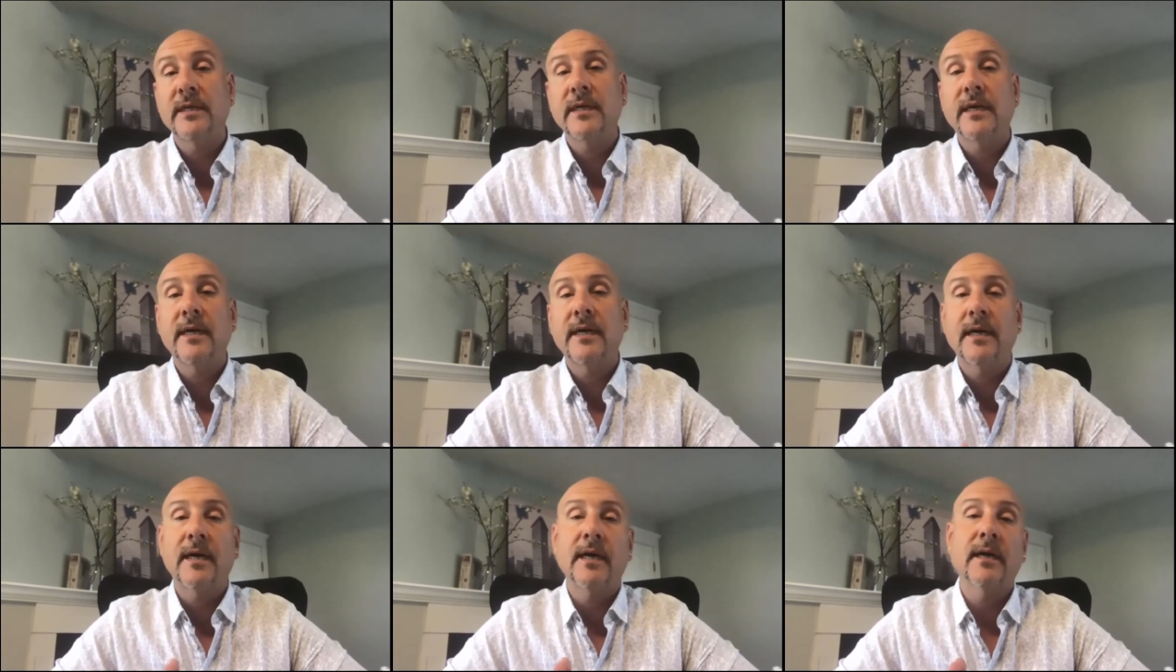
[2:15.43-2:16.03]

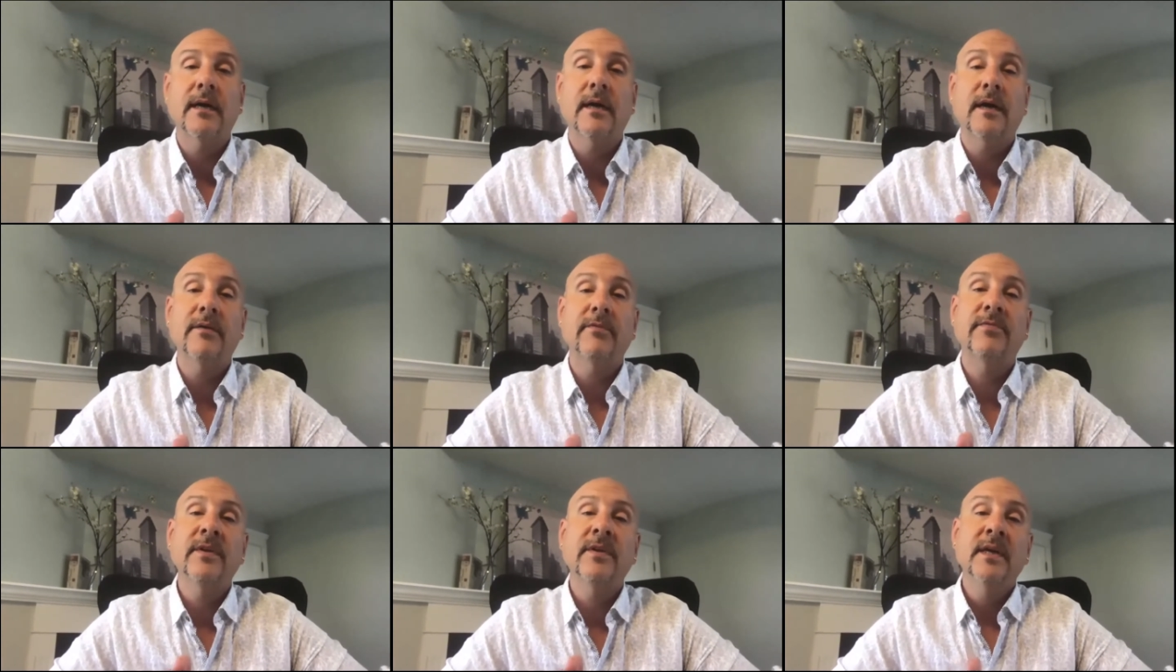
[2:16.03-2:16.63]
Uh,
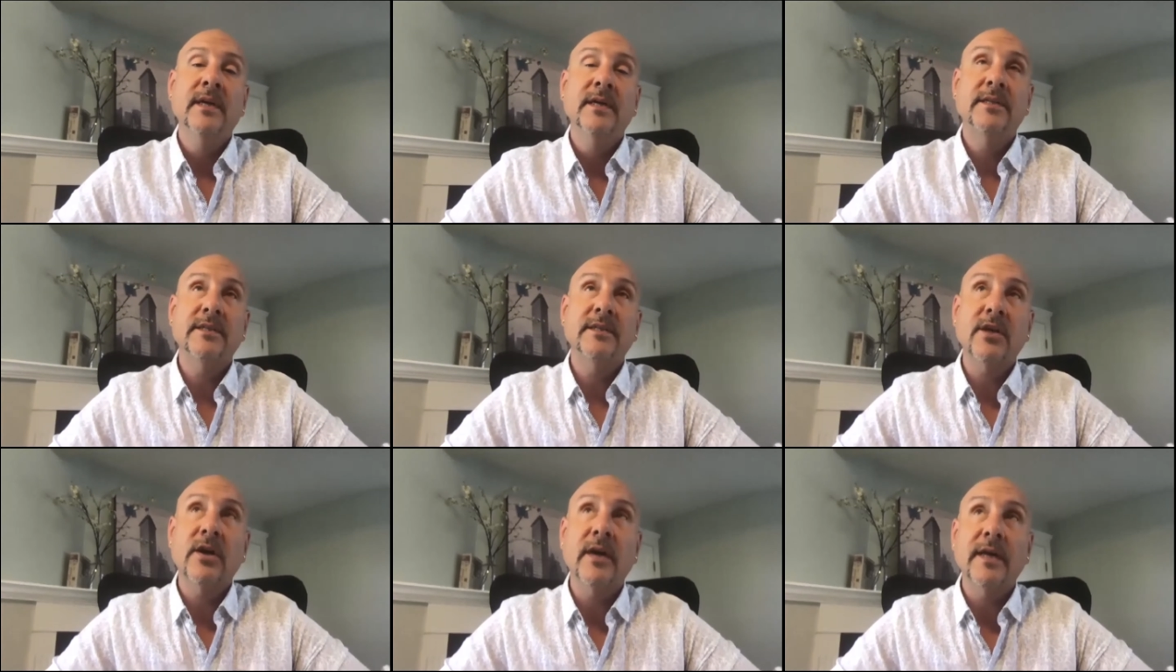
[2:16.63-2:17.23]
I've
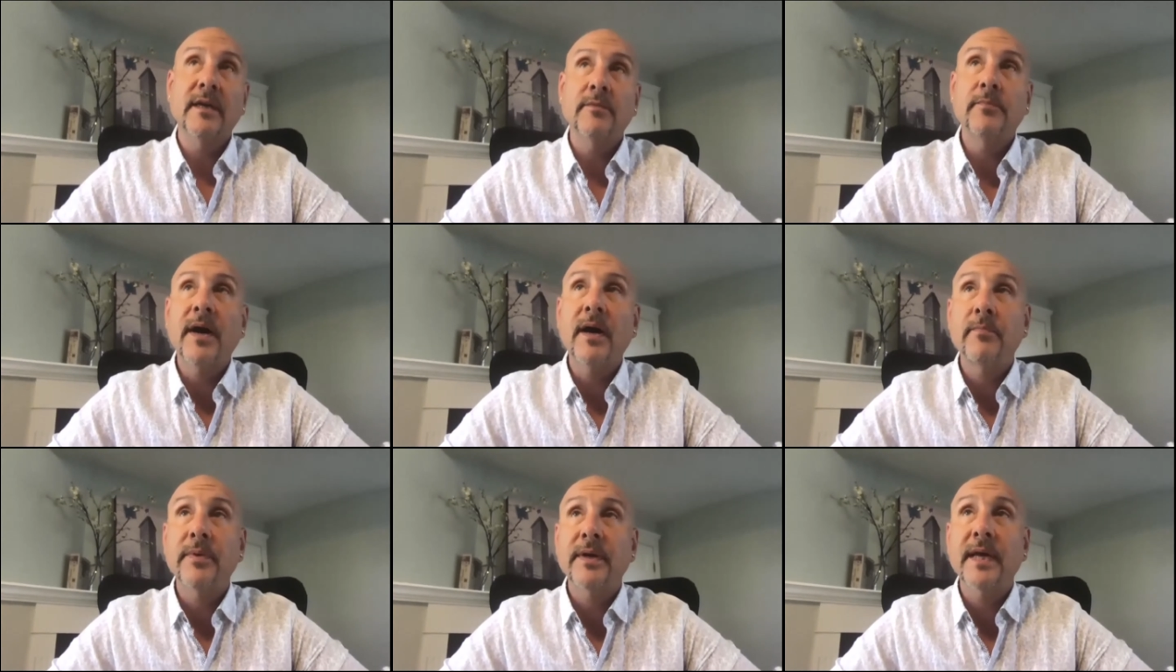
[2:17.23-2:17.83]
designed
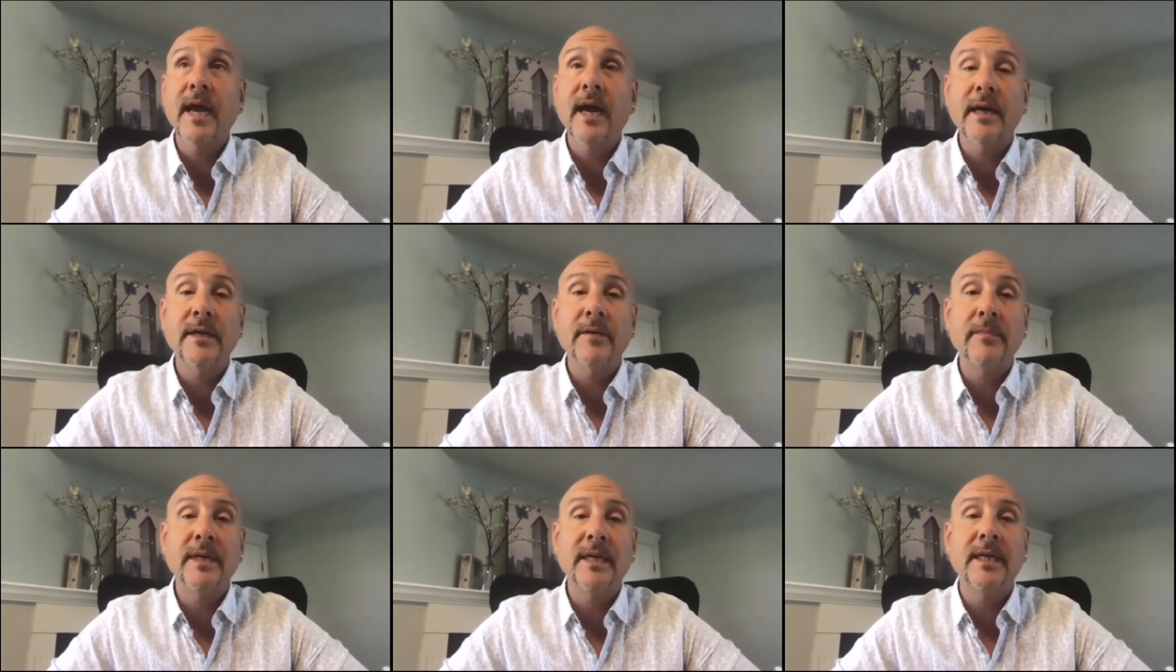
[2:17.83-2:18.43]
Pup
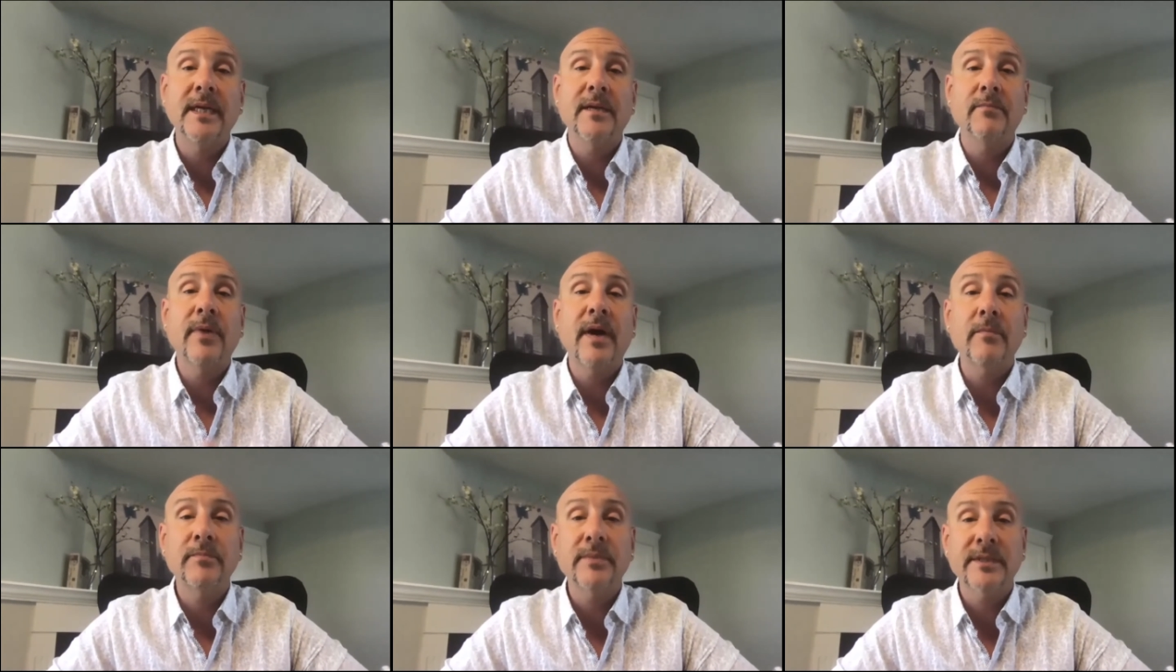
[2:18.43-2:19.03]
Academy and
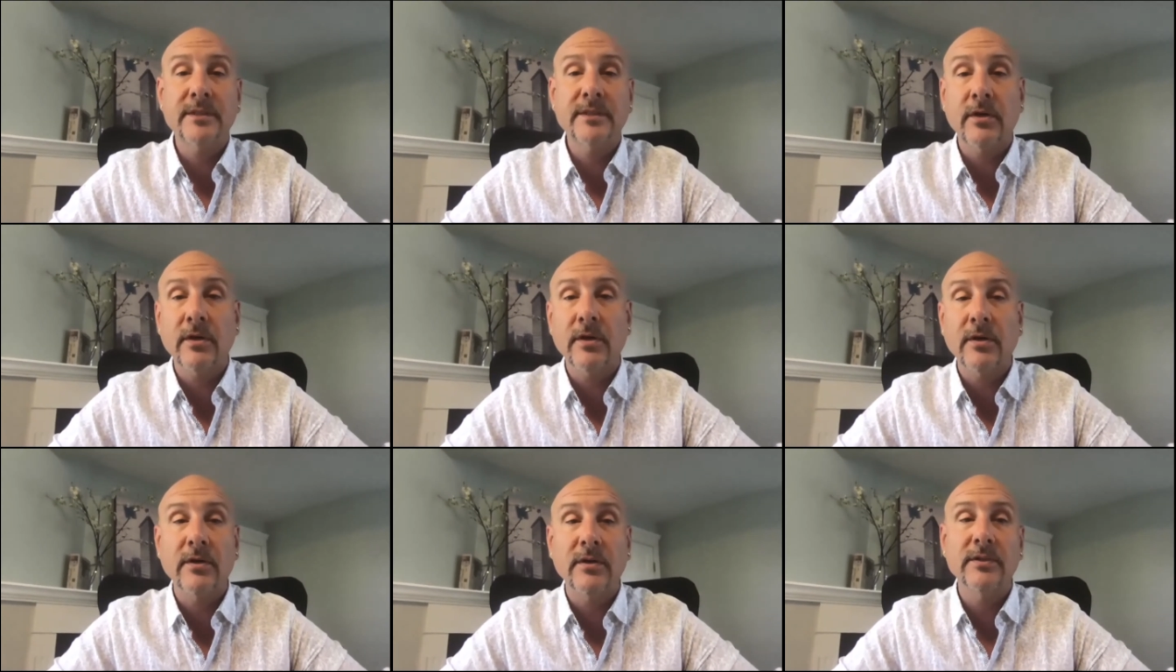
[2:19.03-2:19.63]
Pup
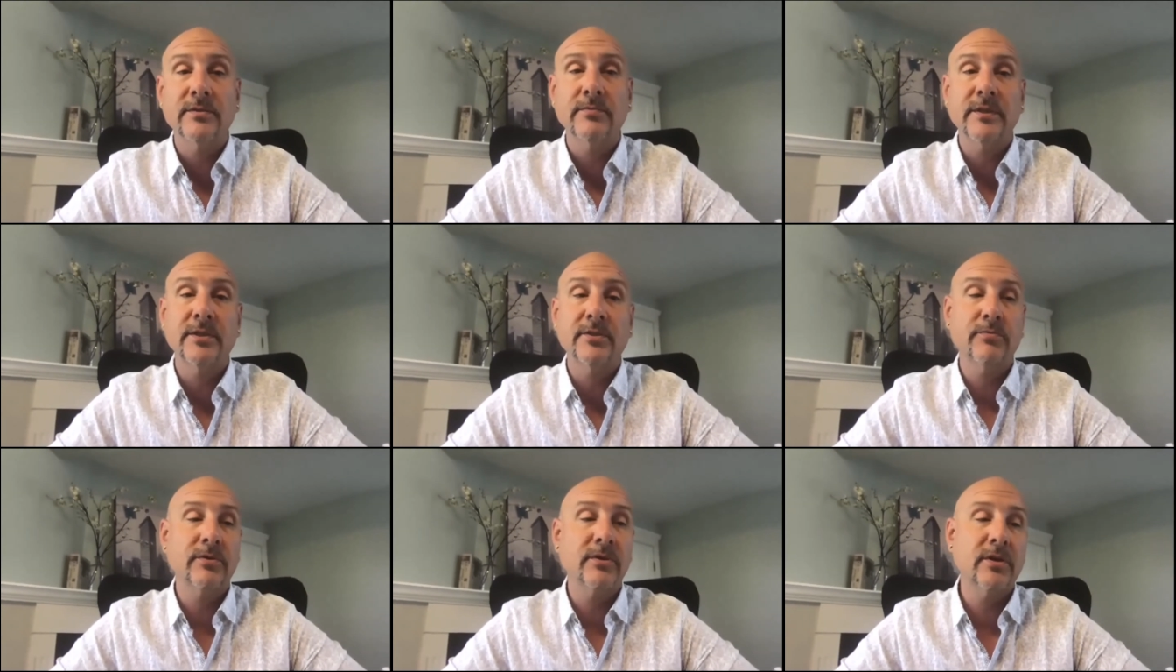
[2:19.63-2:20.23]
Stars, which
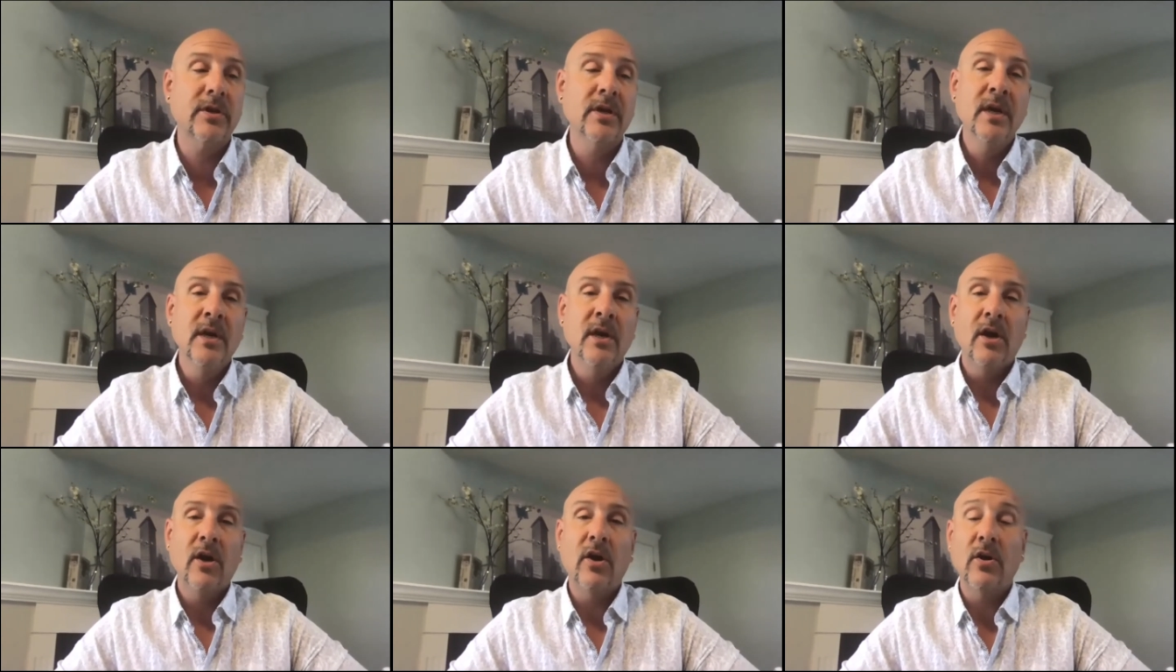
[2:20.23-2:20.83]
were
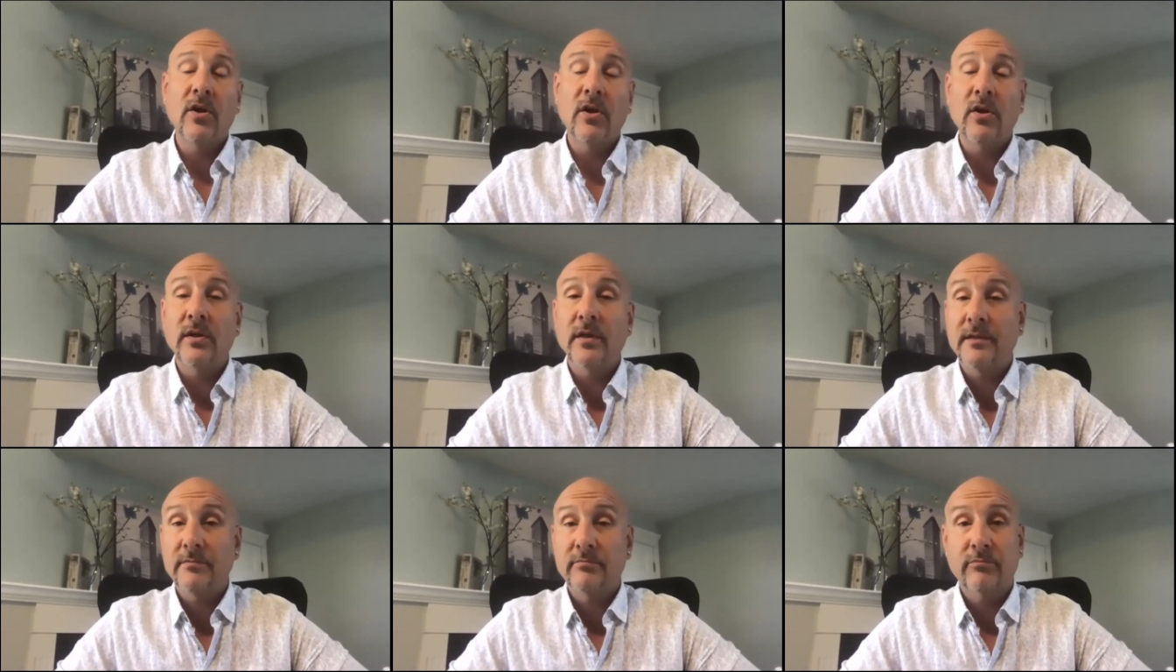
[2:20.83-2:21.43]
all
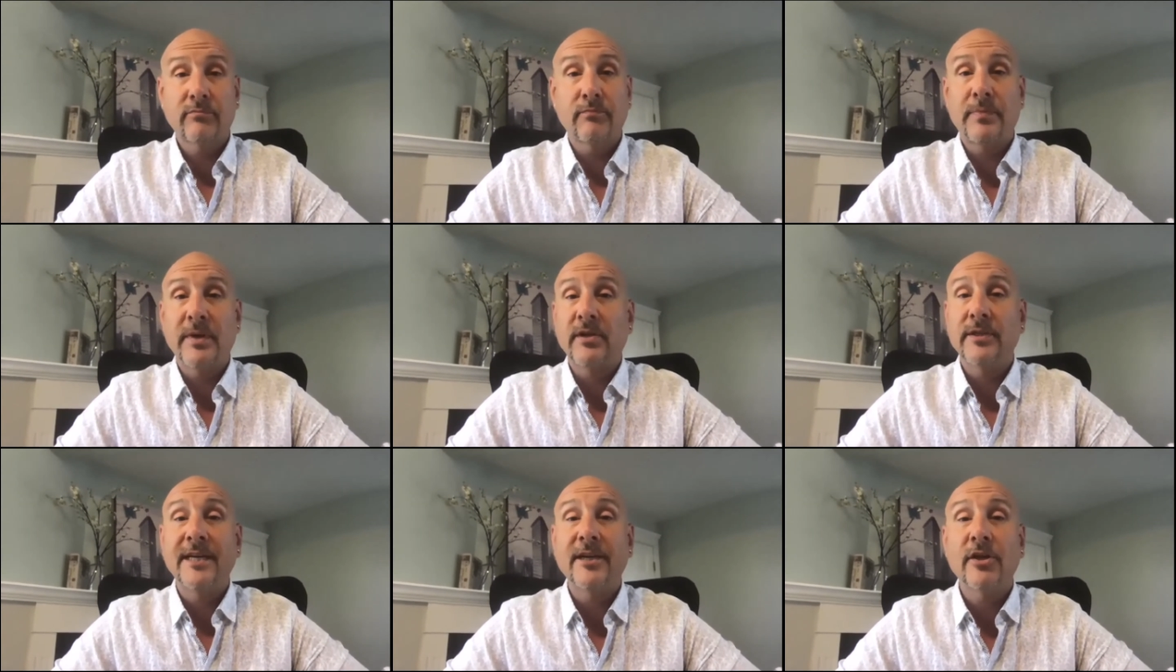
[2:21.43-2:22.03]

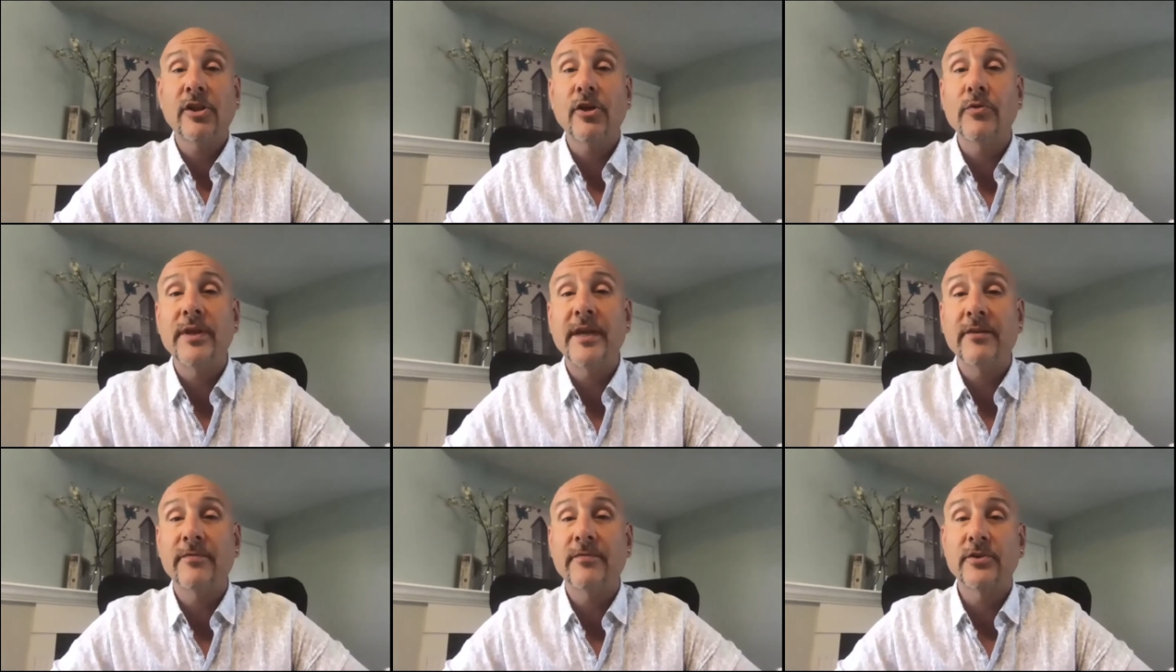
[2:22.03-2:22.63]
building
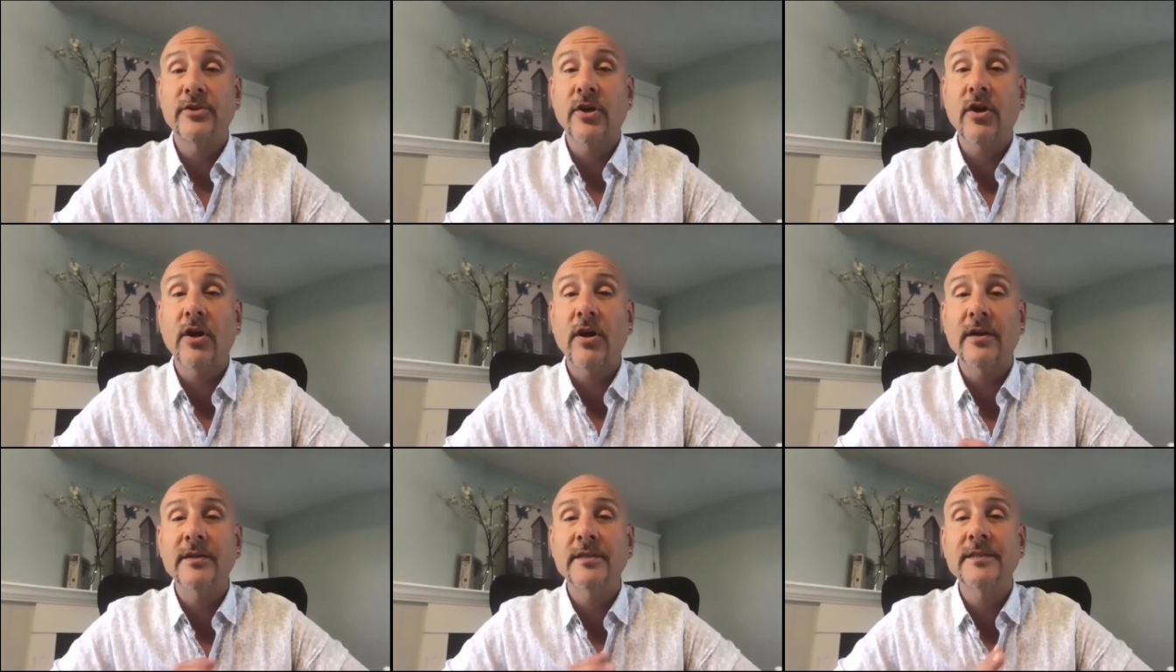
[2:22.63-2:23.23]
clothing for
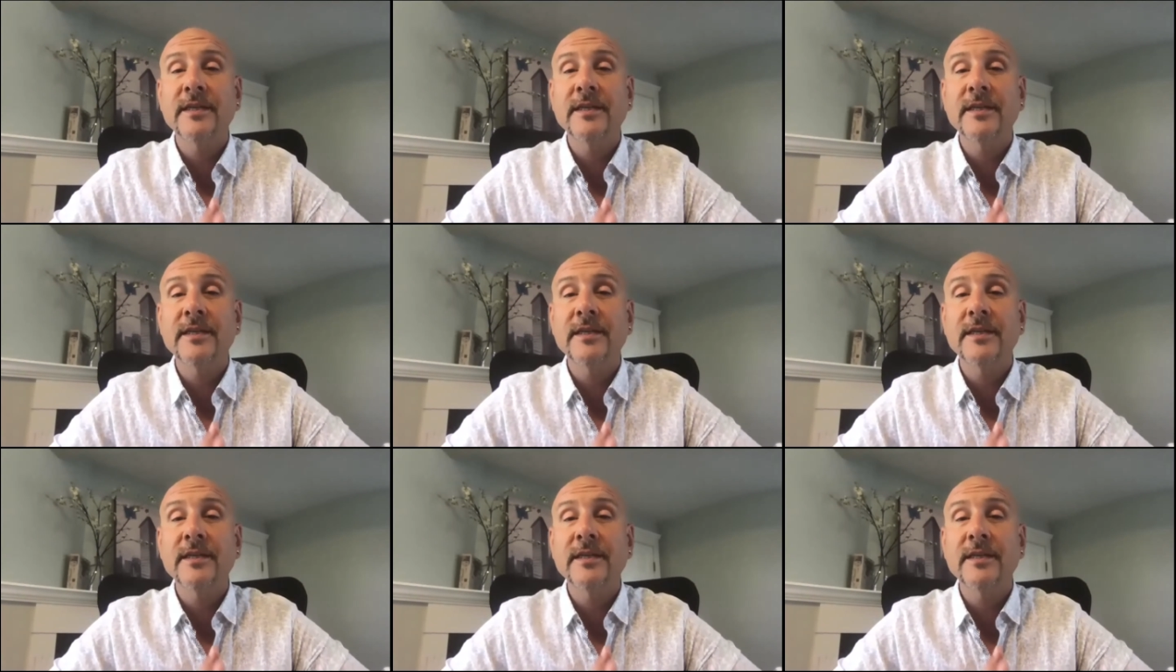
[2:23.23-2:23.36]
dogs.